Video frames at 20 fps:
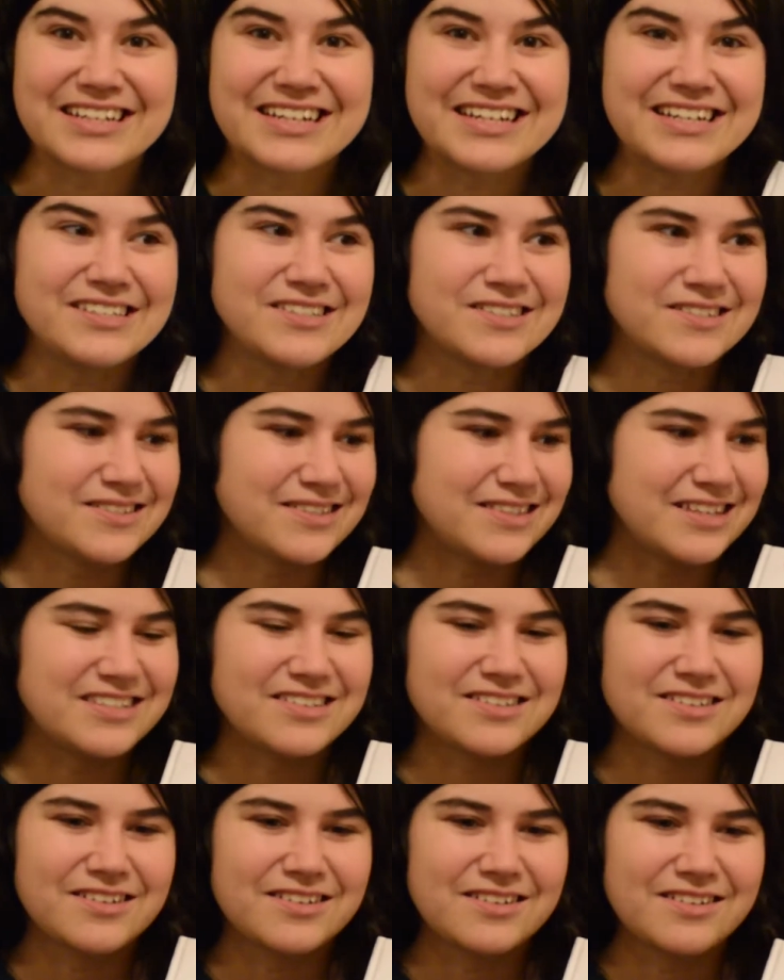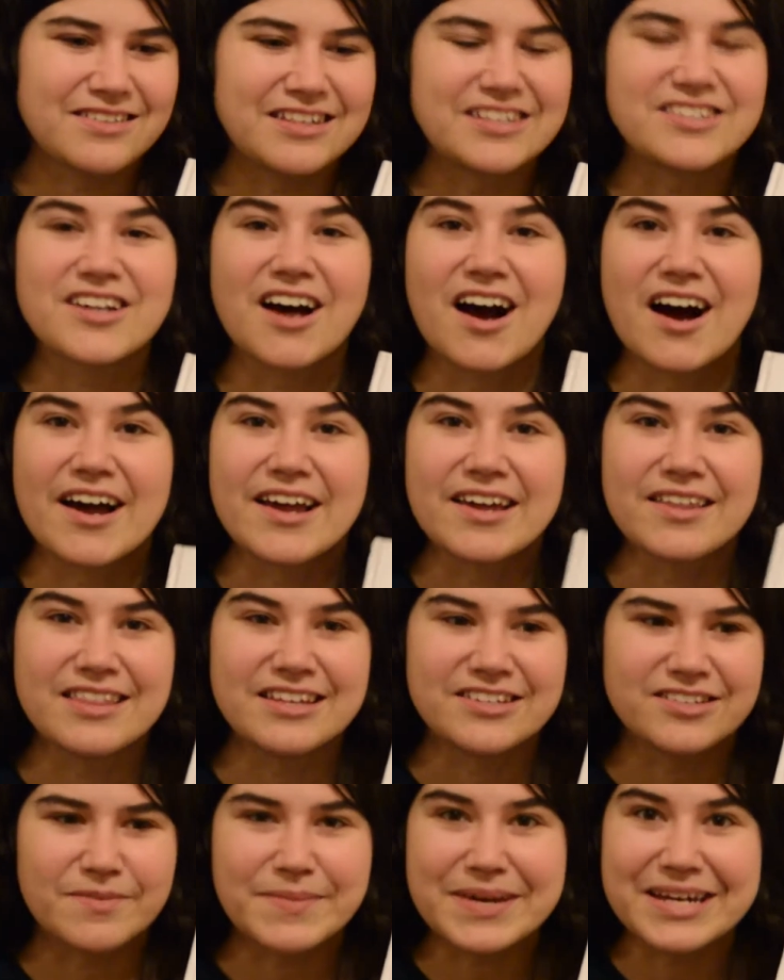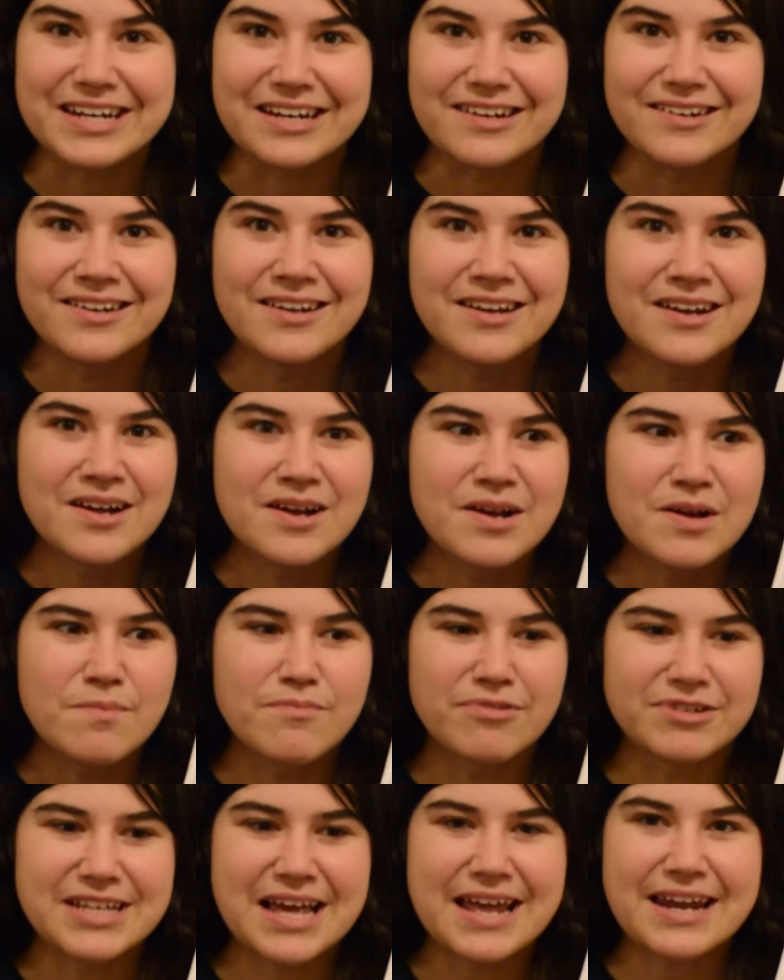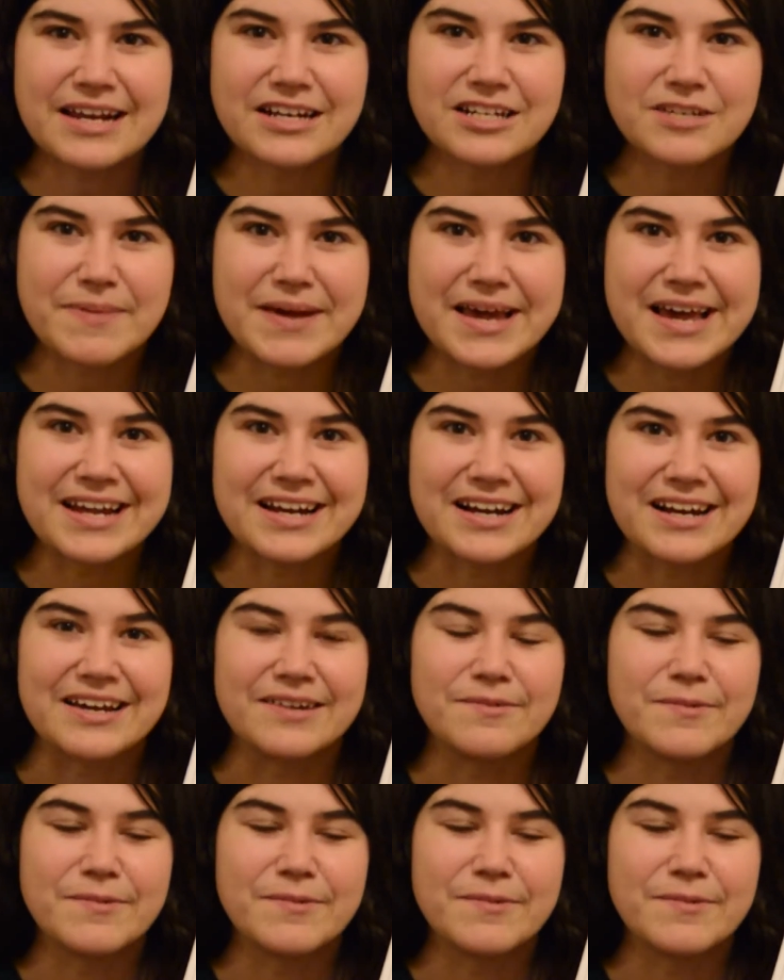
He's this guy, this comedian, pretending to be Hitler.